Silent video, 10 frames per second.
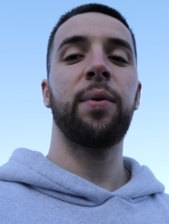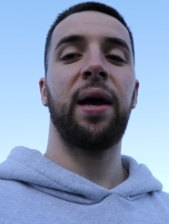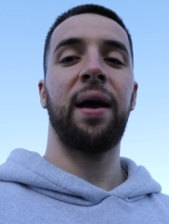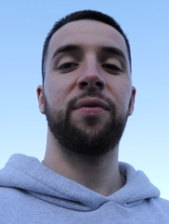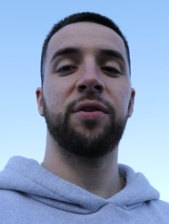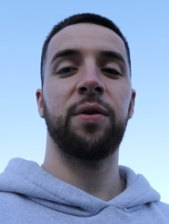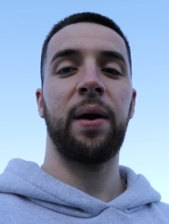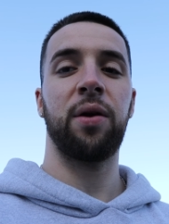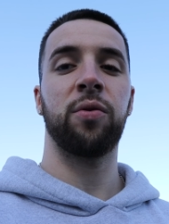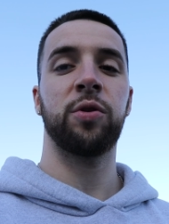able to have this
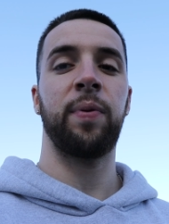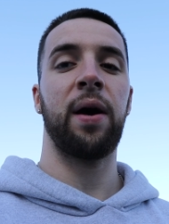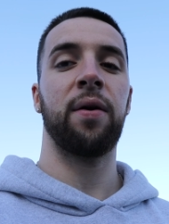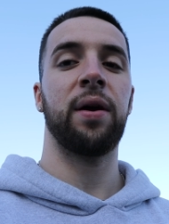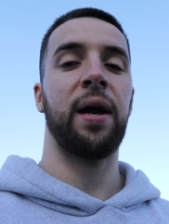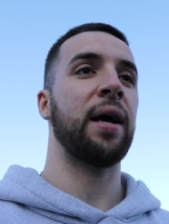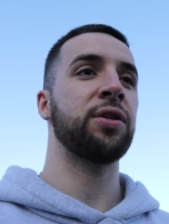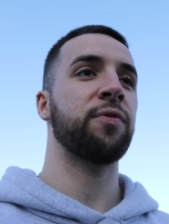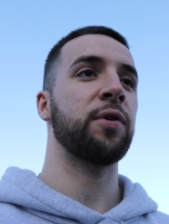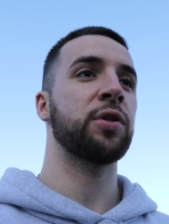amount of horsepower as
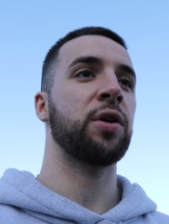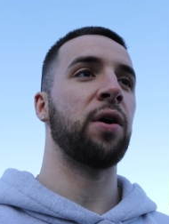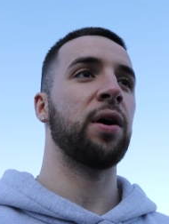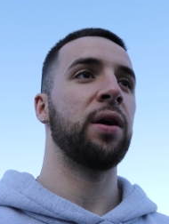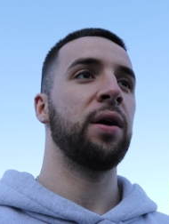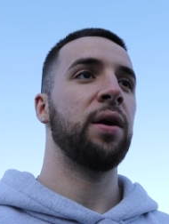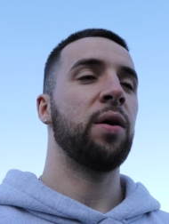your first car